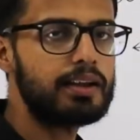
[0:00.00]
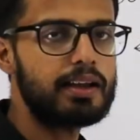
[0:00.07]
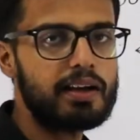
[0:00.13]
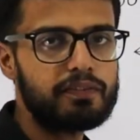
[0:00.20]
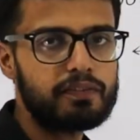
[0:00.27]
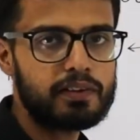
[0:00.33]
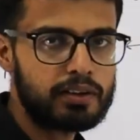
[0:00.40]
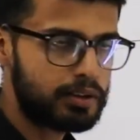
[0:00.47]

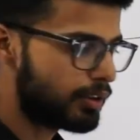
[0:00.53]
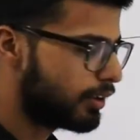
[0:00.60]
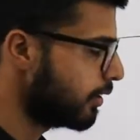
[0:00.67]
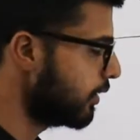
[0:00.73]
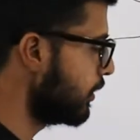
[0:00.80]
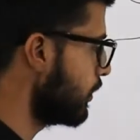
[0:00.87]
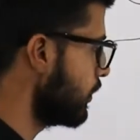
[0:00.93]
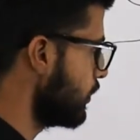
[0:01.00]
left,
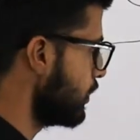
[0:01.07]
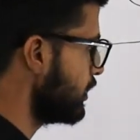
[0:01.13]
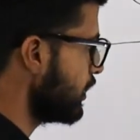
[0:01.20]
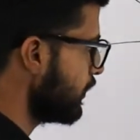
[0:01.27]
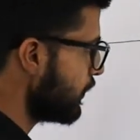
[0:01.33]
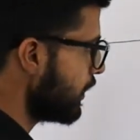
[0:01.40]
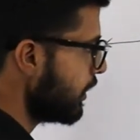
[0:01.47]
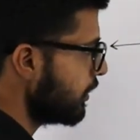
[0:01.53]

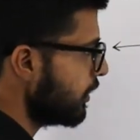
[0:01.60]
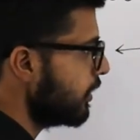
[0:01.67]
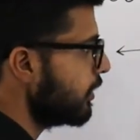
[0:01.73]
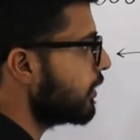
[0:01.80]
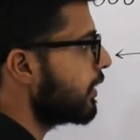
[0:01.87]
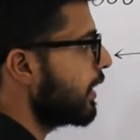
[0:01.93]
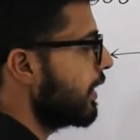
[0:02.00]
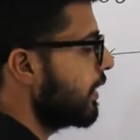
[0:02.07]
shifting
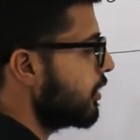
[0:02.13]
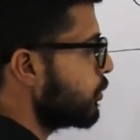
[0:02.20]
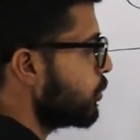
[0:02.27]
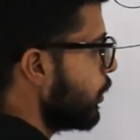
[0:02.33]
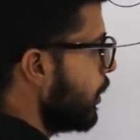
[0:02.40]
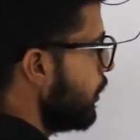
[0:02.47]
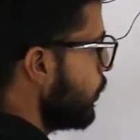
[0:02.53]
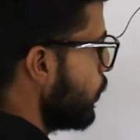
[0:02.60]
the radix
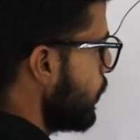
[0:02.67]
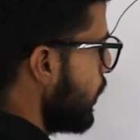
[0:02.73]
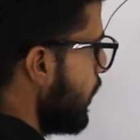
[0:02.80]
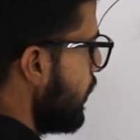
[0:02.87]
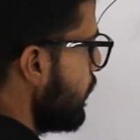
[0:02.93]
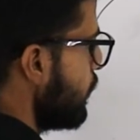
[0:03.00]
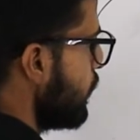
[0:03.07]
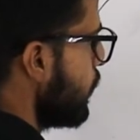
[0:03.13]
point to the
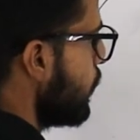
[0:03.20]
left.